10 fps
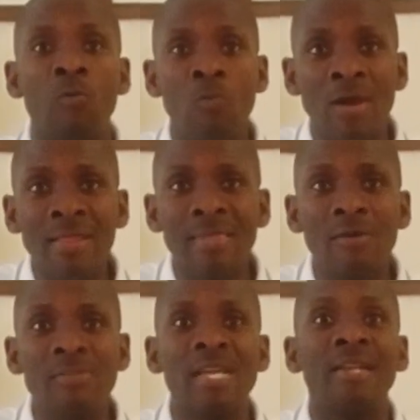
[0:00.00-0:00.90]

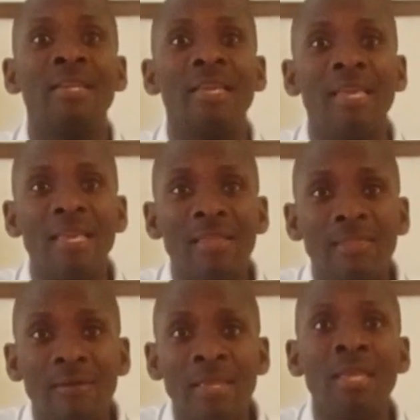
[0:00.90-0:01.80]

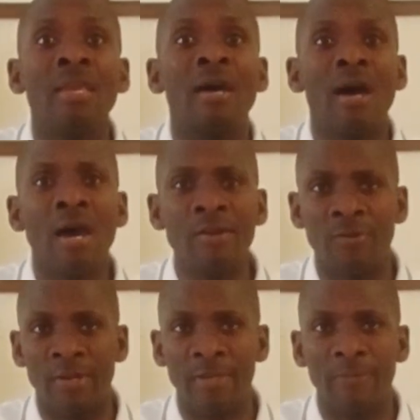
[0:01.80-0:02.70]

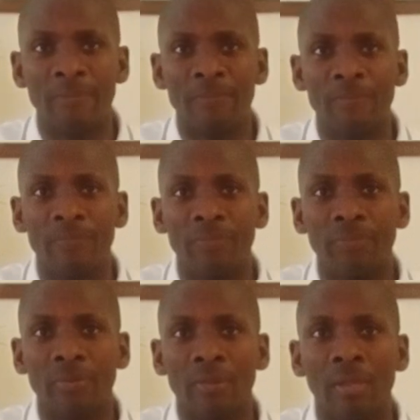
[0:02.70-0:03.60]
1,300.
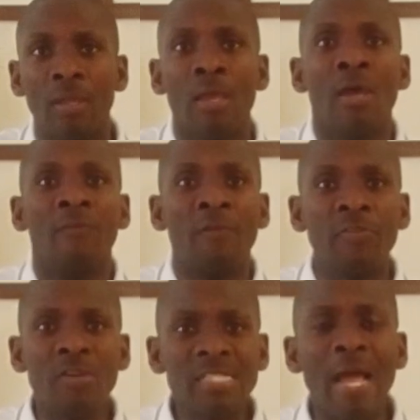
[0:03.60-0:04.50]
For
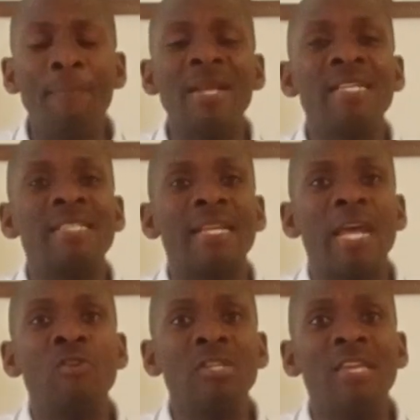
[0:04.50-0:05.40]
those companies that
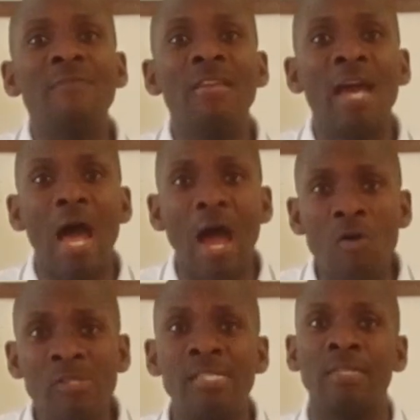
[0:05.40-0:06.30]
are not giving
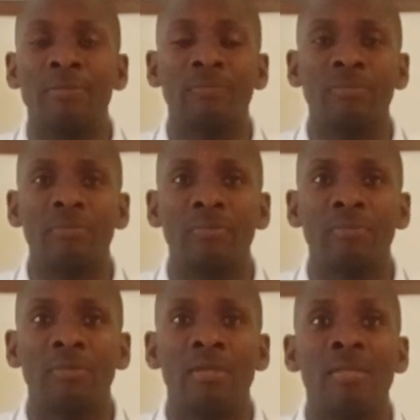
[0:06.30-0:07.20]
housing,
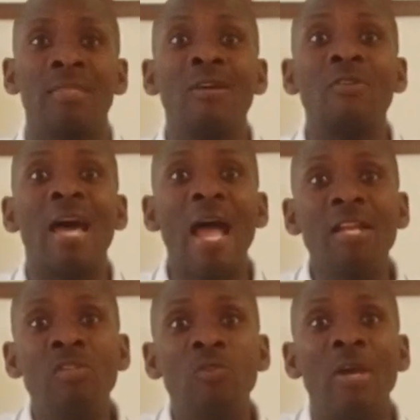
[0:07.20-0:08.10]
they will
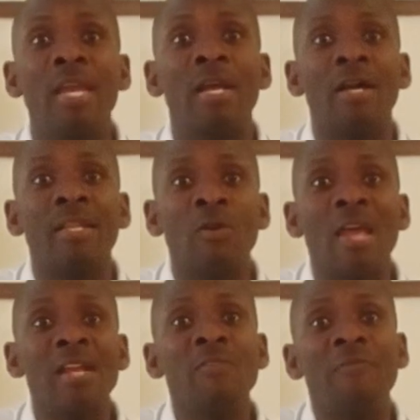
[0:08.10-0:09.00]
add you
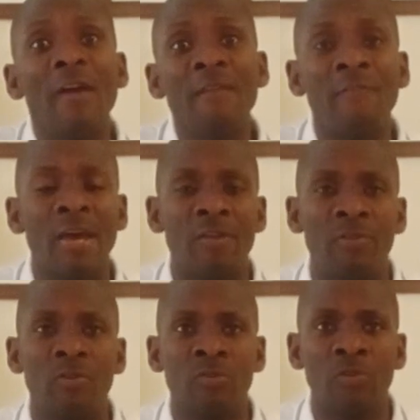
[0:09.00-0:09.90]

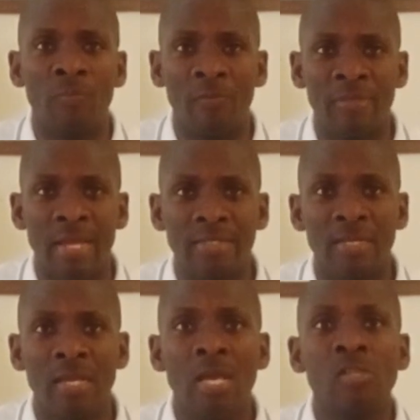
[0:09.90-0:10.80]
500 on top of that.
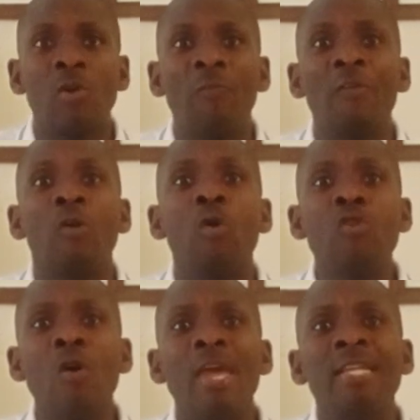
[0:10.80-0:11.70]
So for
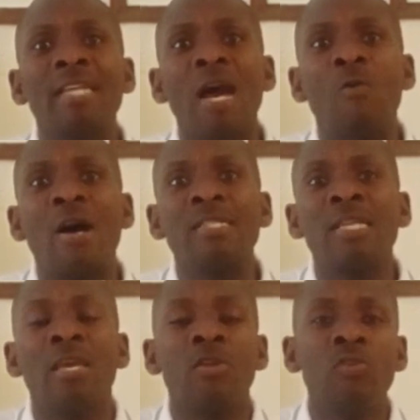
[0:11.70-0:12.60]
your 8 hours,
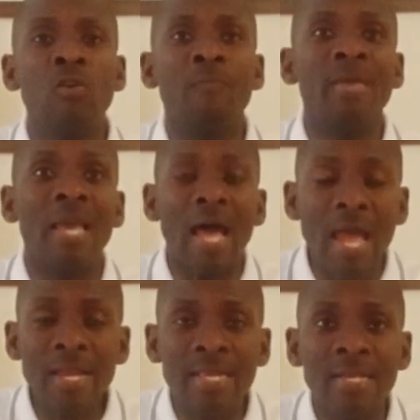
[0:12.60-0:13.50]
you'll be
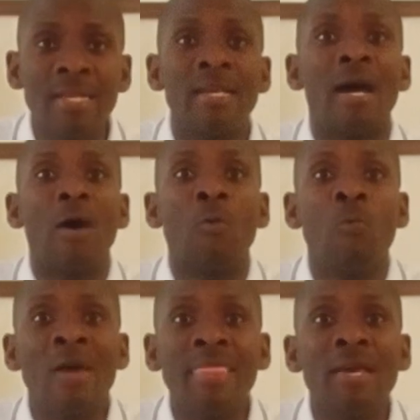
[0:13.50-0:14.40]
earning
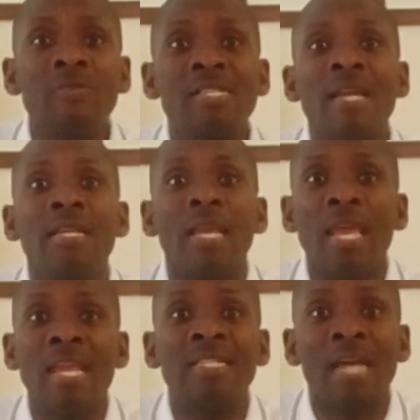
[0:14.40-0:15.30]

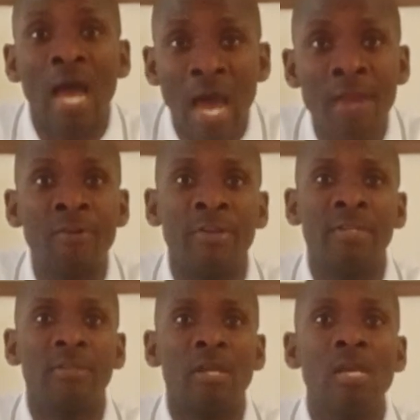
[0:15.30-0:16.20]
1,800.
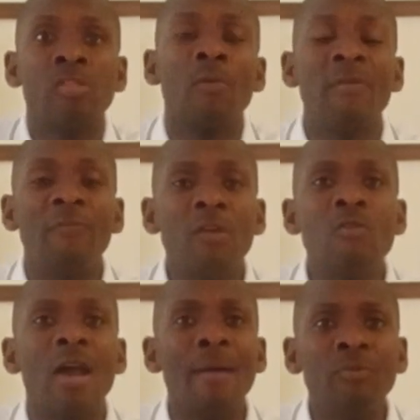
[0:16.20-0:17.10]
So before
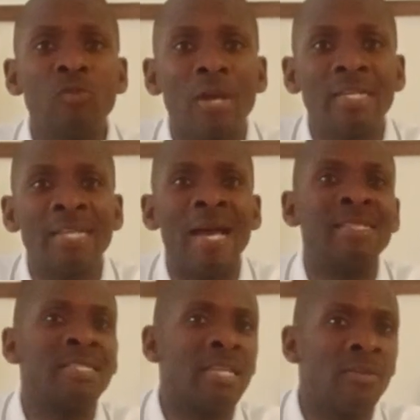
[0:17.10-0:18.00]
you come to Qatar
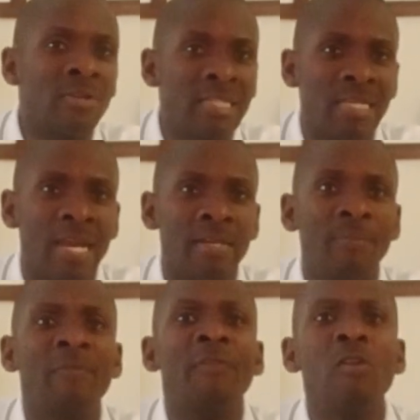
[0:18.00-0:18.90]
as a security guard,
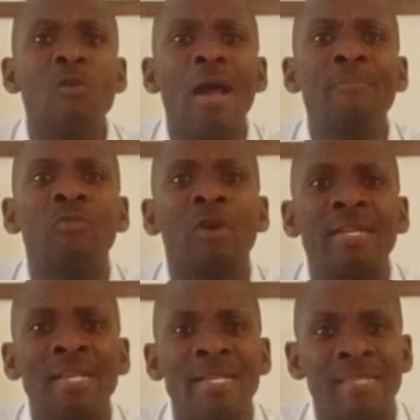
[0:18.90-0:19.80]
before you come to
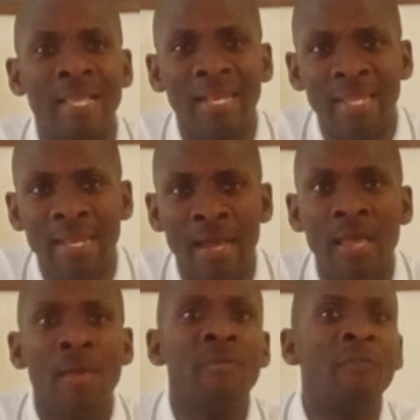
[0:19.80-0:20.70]
Qatar as a cleaner,
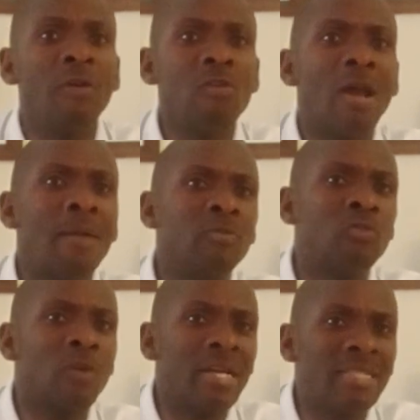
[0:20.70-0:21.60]
before you come
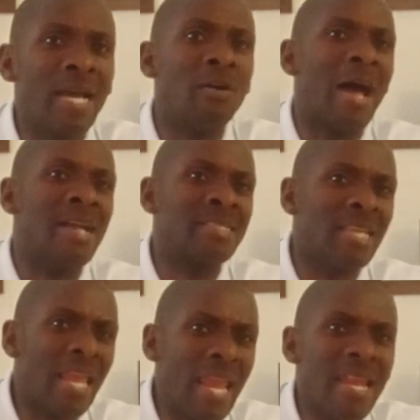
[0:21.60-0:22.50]
to Qatar as
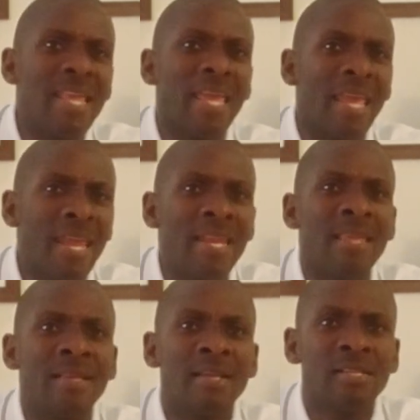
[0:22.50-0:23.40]

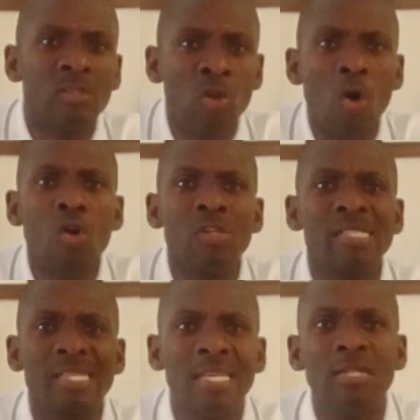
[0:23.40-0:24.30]
any
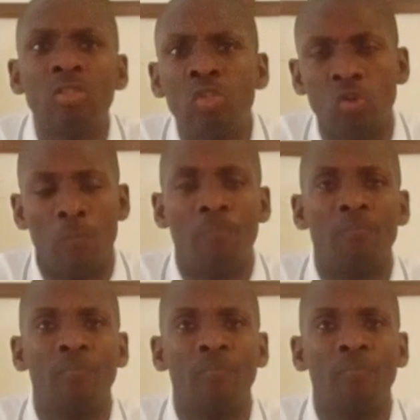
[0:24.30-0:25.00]
low-skilled job,